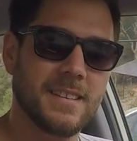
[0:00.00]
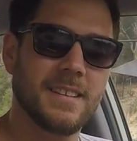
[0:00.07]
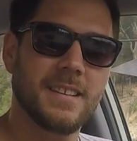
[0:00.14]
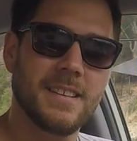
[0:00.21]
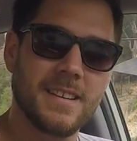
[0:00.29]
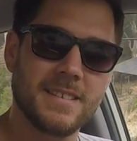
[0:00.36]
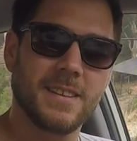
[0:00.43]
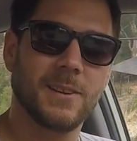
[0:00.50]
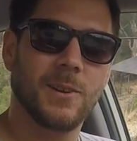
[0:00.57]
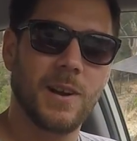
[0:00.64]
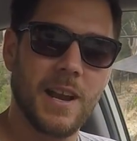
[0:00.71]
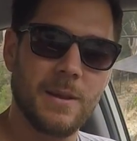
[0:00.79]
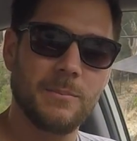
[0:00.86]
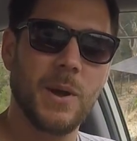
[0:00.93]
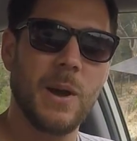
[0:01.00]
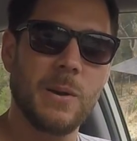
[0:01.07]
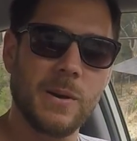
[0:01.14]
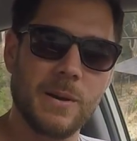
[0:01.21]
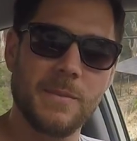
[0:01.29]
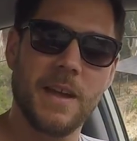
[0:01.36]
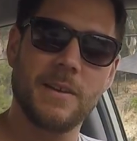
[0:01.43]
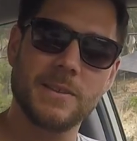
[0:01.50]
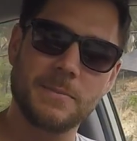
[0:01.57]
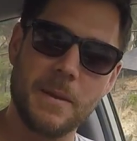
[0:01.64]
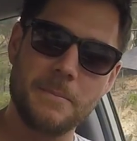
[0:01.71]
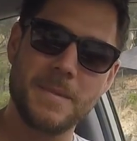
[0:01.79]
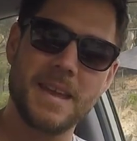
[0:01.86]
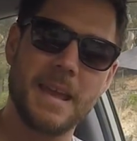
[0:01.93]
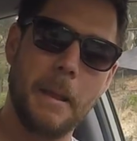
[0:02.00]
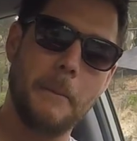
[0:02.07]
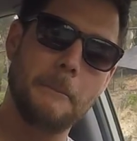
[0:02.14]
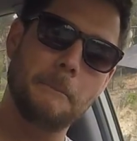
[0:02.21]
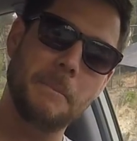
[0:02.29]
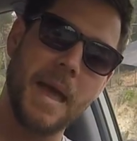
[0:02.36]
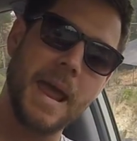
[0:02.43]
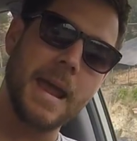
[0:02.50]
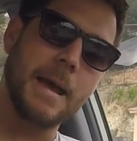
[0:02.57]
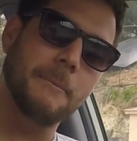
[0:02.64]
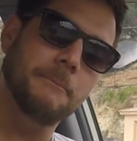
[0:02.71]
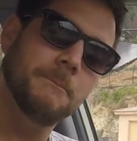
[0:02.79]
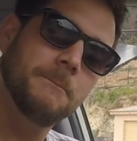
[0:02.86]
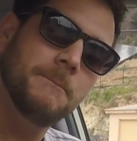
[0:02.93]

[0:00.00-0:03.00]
That is a great poem. That was by me. Bam!